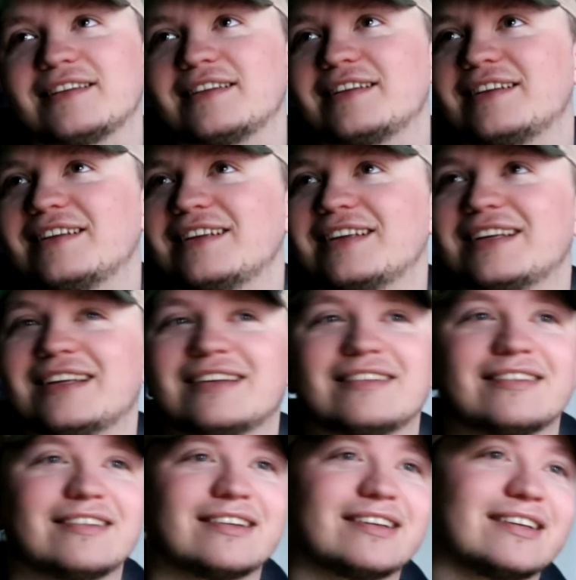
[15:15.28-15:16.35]

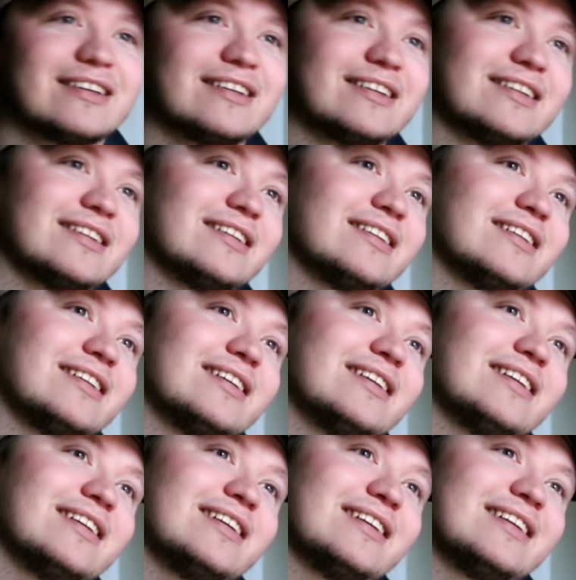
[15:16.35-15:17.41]

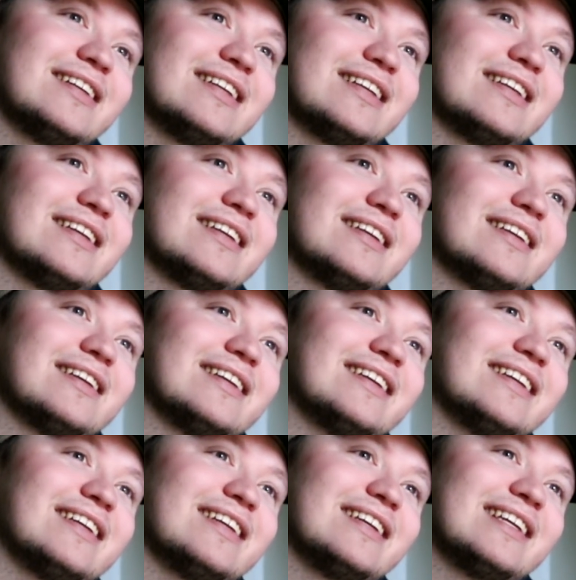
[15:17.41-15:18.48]

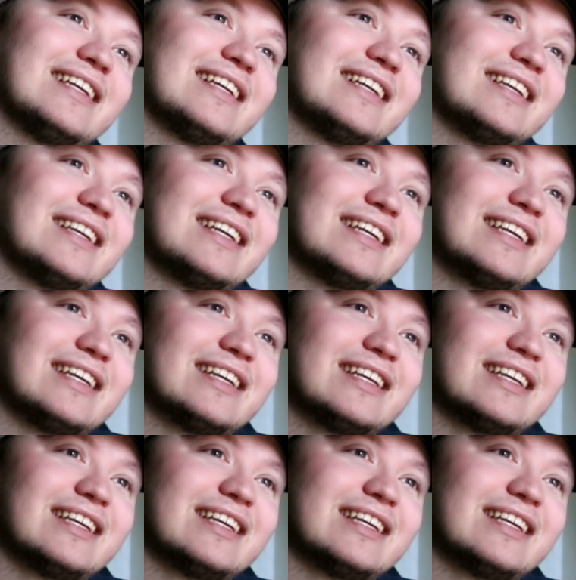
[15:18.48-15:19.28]
This person isn't speaking.